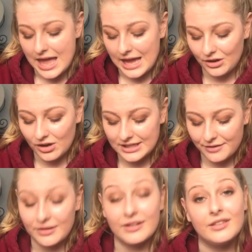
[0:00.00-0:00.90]
and I
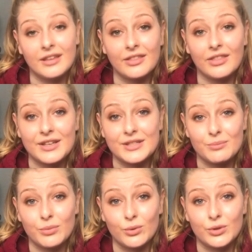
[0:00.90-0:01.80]
definitely think that is
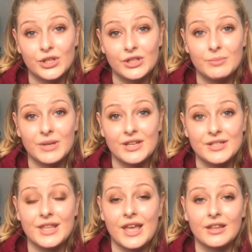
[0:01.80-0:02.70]
important,
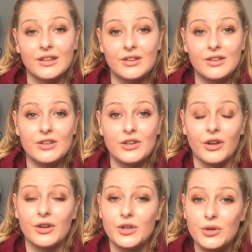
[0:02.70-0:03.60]
because then you
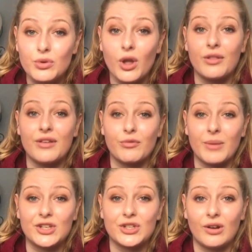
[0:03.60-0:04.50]
know the
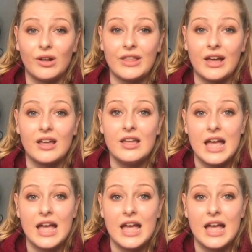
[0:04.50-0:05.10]
information like that,